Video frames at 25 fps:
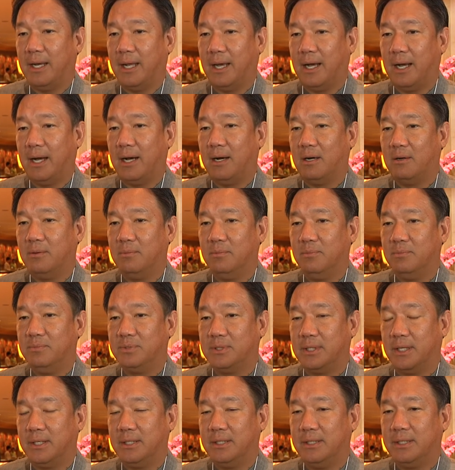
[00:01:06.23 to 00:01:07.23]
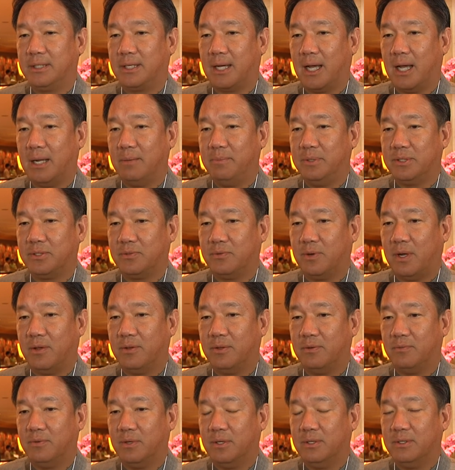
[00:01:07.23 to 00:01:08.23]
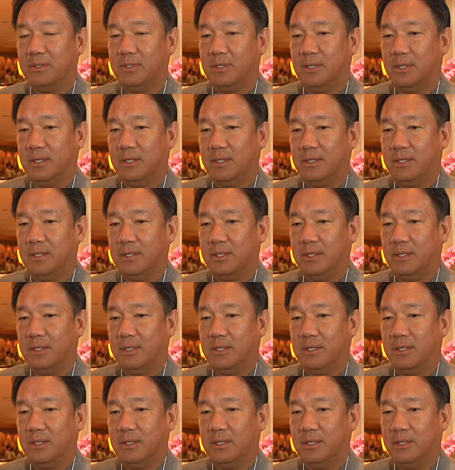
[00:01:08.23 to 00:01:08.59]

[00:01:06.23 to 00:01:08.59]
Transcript: how certain economies around the world